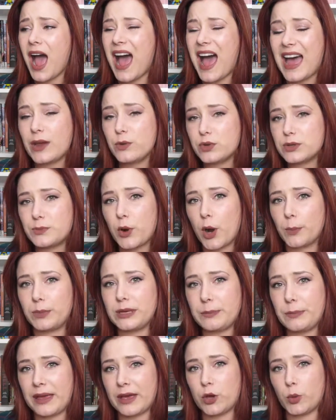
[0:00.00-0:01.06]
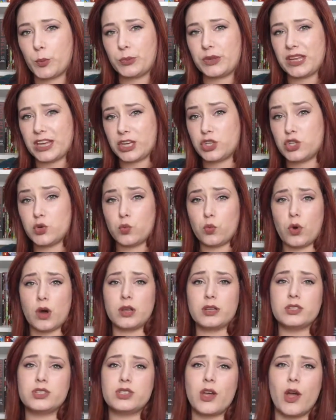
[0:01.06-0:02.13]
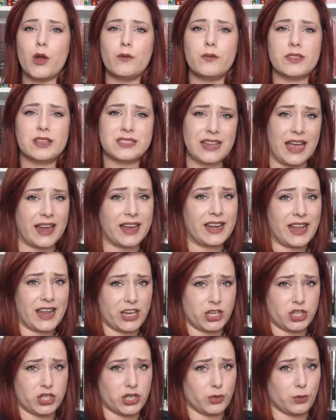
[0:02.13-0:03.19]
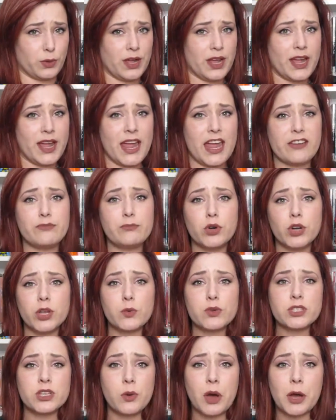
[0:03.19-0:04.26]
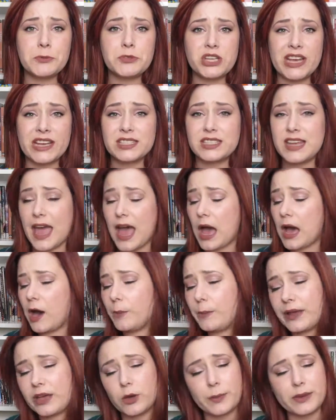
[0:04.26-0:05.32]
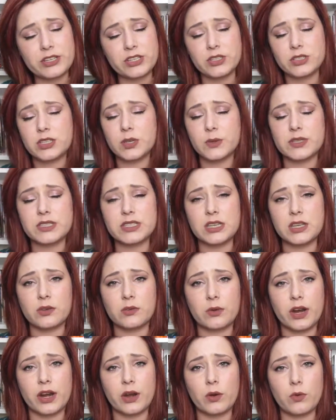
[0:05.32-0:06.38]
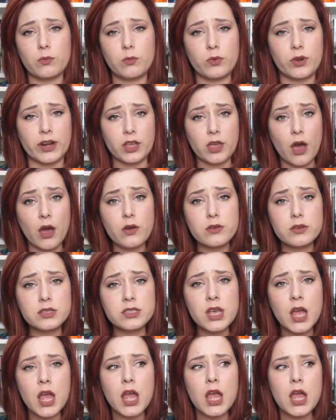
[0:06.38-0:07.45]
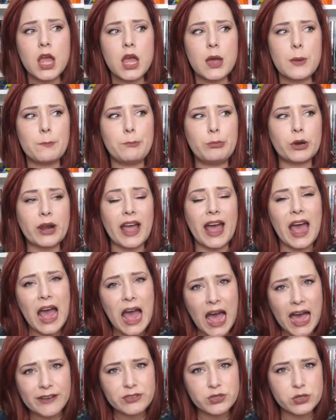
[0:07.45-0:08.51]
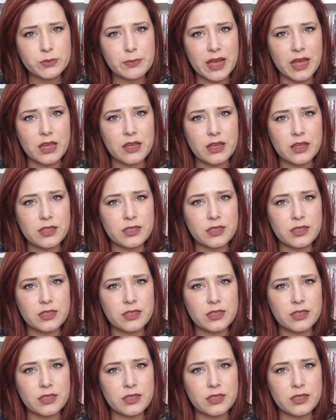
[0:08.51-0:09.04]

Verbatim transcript: I would probably pick up the issue ones over the second issue. If money was no object, yeah, I'll pick up issue two and see where it, where it goes. But I have to admit,